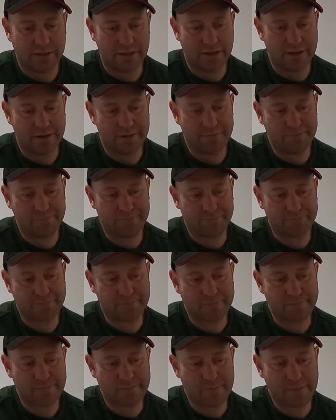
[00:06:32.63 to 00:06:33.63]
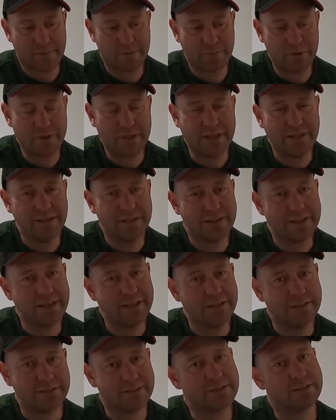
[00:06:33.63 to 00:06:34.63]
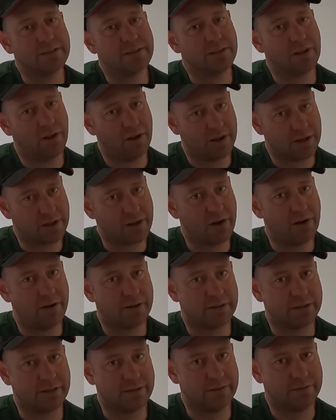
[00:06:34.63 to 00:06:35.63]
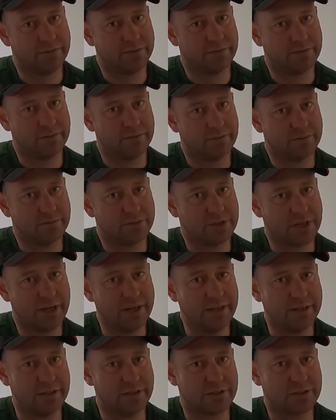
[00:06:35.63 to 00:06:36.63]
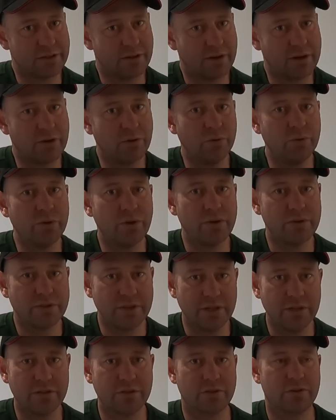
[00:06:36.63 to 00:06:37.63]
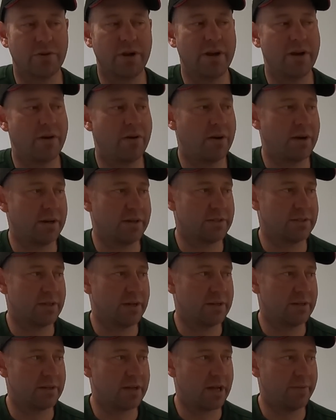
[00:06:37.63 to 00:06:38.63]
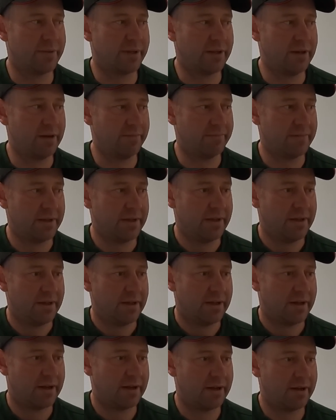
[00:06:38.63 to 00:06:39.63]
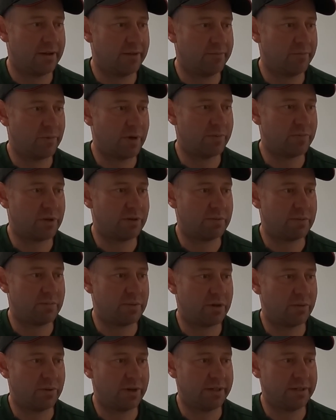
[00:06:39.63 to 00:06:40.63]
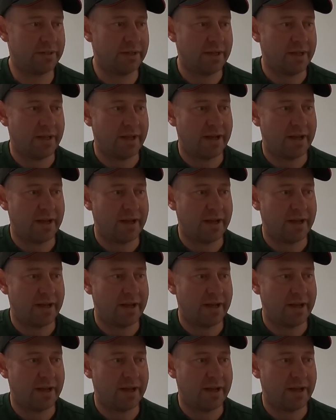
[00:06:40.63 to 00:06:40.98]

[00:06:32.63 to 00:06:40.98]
But then things like kind of changed, like all those interest rate hikes started coming up, one by one by one.